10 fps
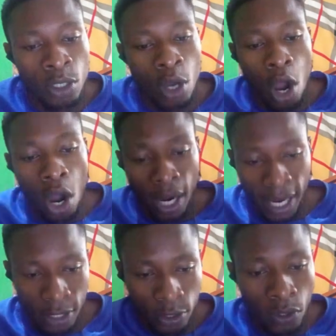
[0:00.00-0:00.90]
Okay,
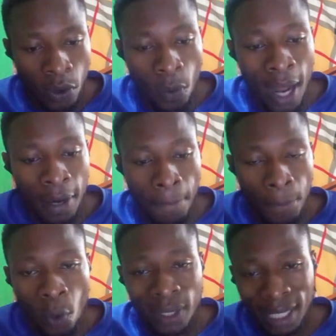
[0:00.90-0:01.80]
so one,
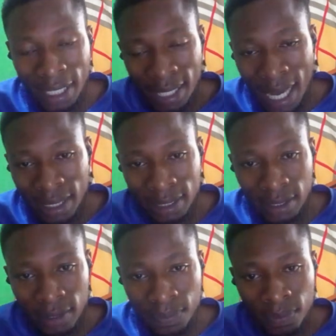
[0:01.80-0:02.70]
what it does,
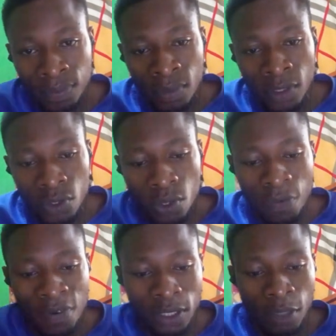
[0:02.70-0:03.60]
so first
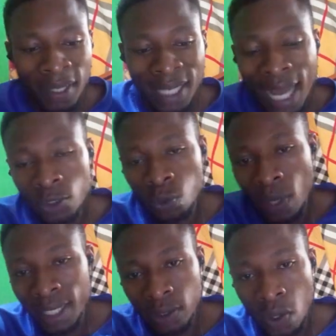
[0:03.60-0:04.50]
of all, it has what is
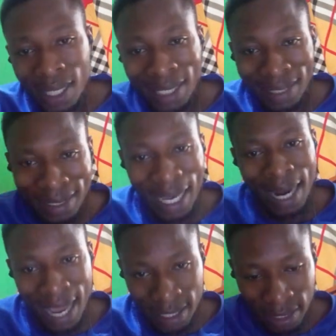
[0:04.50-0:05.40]
called the data
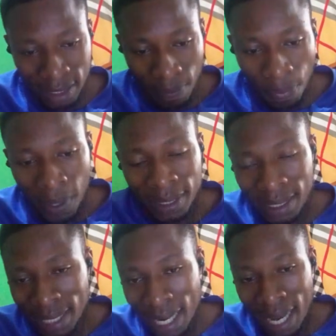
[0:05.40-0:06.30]
lines. The data
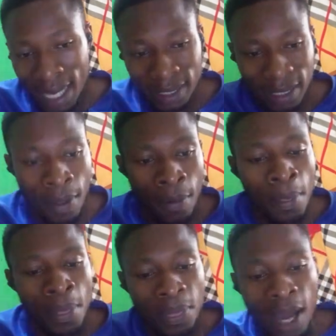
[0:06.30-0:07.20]
lines,
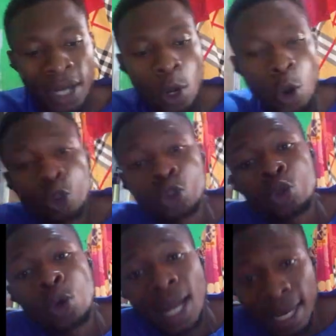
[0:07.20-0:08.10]
now the control
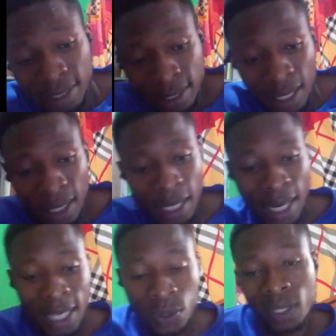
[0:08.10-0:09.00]
lines, and the last
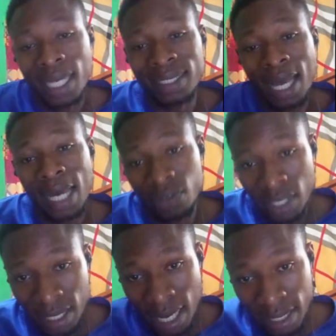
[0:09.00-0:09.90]
one, that's the address
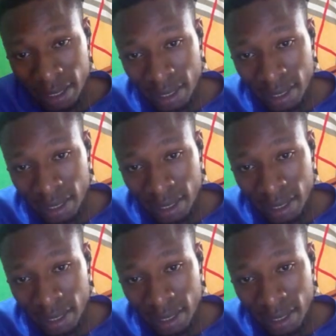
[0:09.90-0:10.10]
lines.